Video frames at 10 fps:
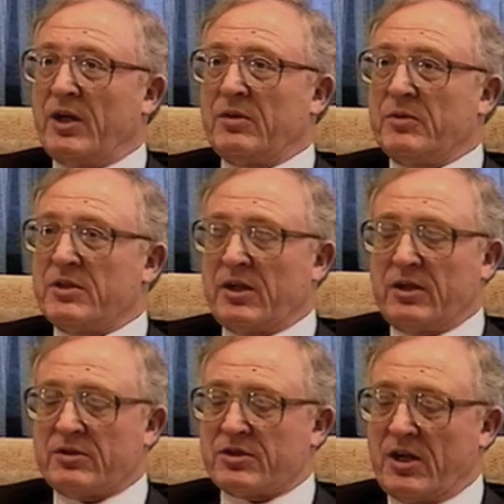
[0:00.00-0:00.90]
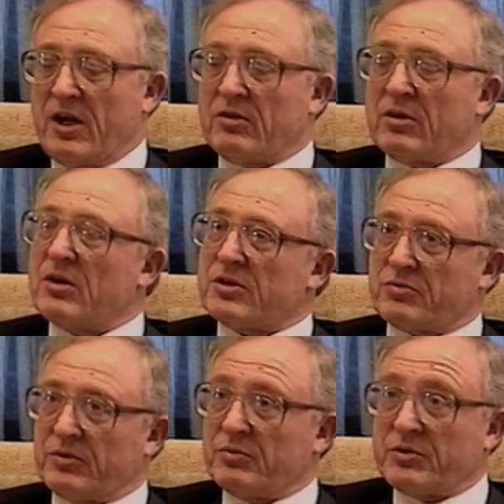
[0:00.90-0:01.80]
don't we take a Sierra
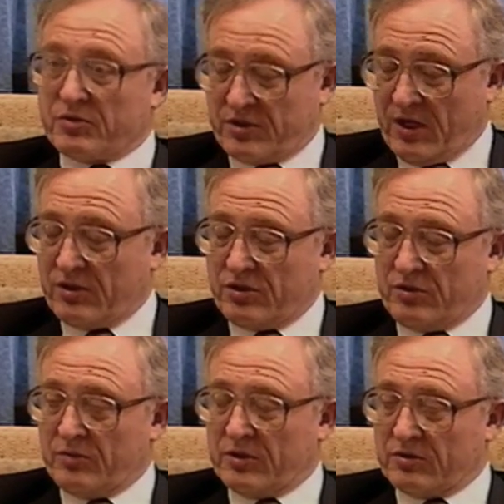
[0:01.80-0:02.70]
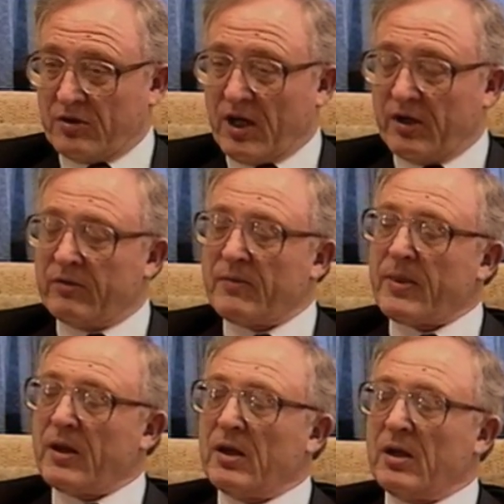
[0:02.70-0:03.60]
Cosworth, which was then two-wheel drive,
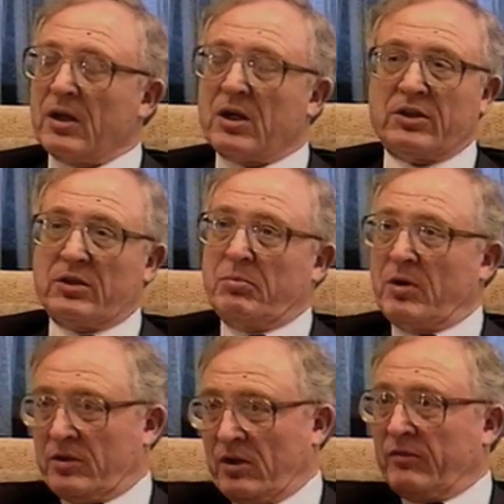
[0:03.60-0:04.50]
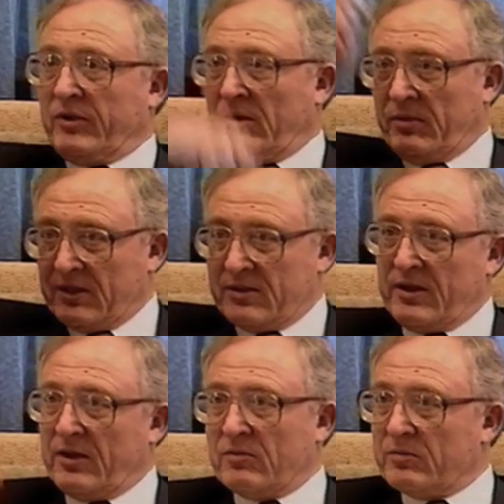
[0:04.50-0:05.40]
cut the body off, get a big
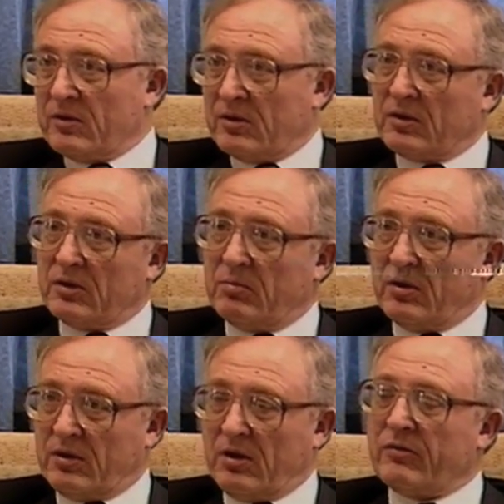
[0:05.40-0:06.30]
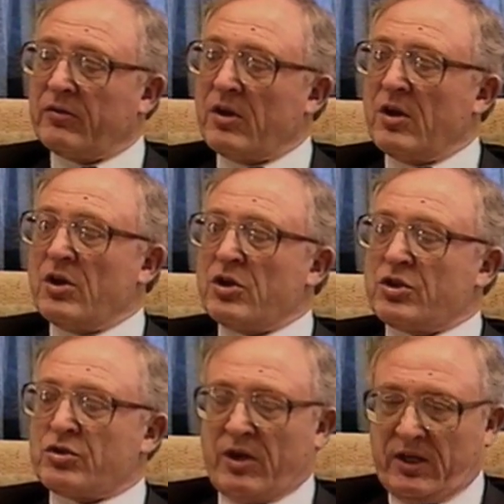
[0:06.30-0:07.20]
tin opener and cut the body off,
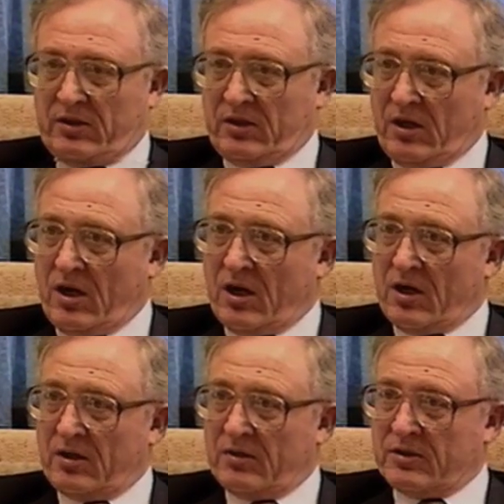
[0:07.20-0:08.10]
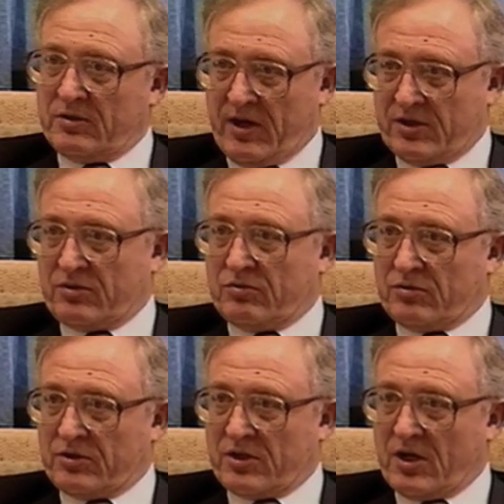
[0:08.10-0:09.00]
shrink the car to
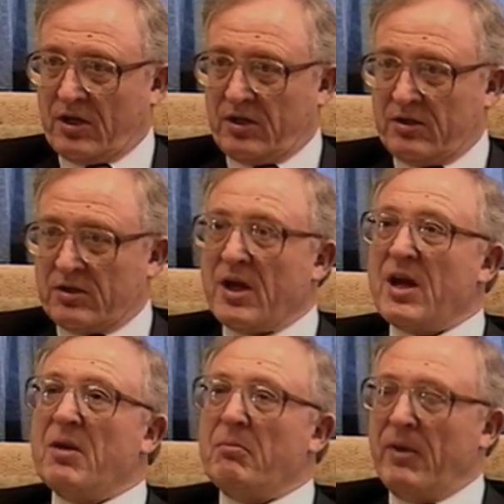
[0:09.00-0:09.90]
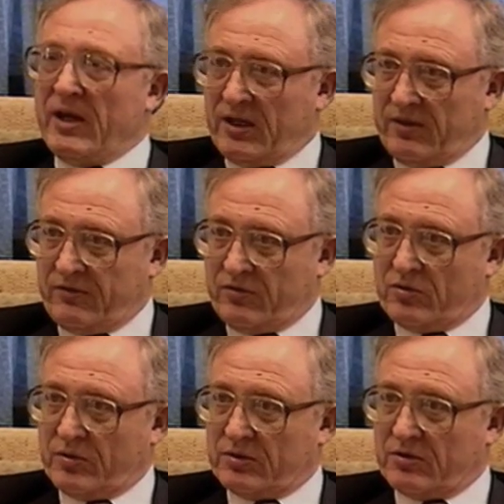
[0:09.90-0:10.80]
Escort size, make it
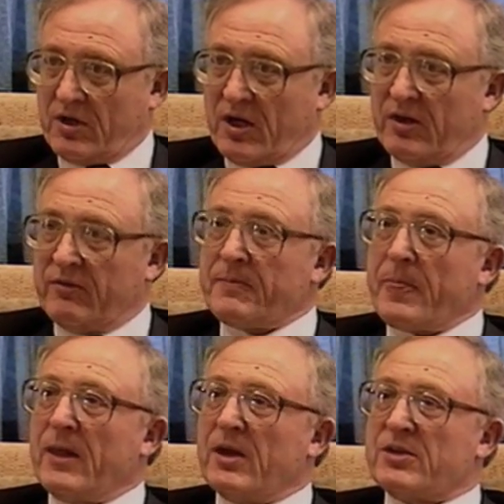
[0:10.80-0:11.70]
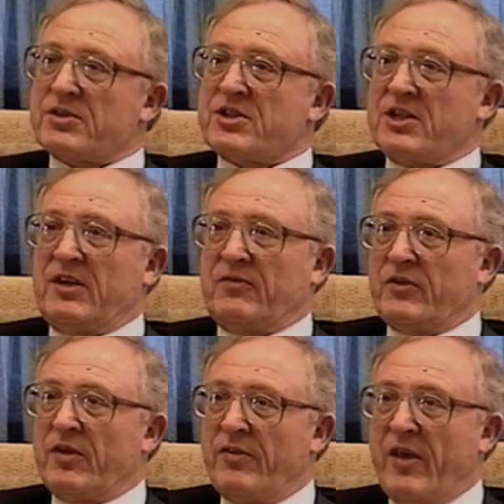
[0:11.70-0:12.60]
four-wheel drive, and see if
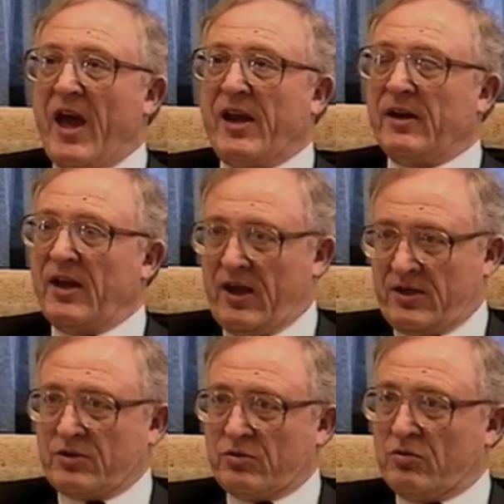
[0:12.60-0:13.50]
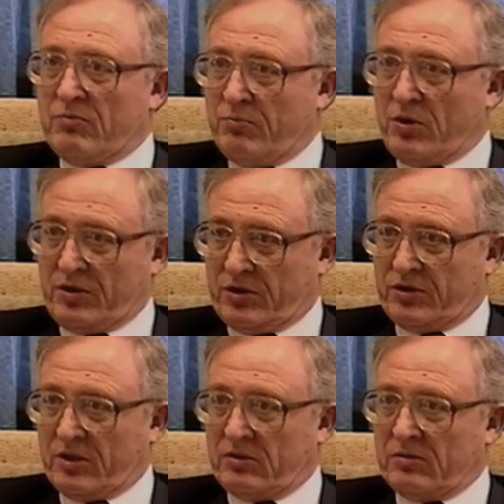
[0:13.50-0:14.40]
the then Escort body
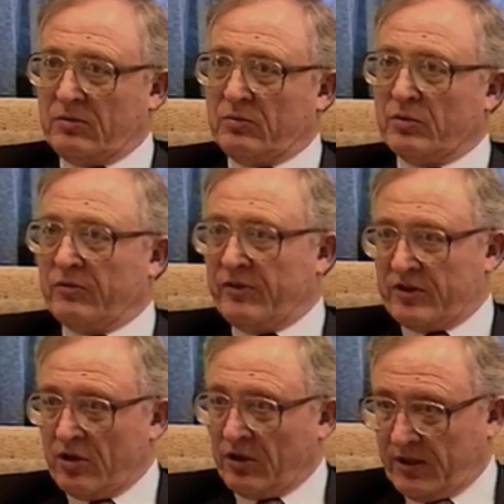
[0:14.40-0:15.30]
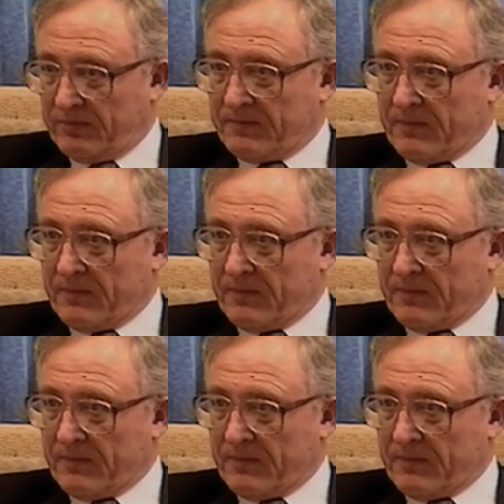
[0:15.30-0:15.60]
shell would fit on it,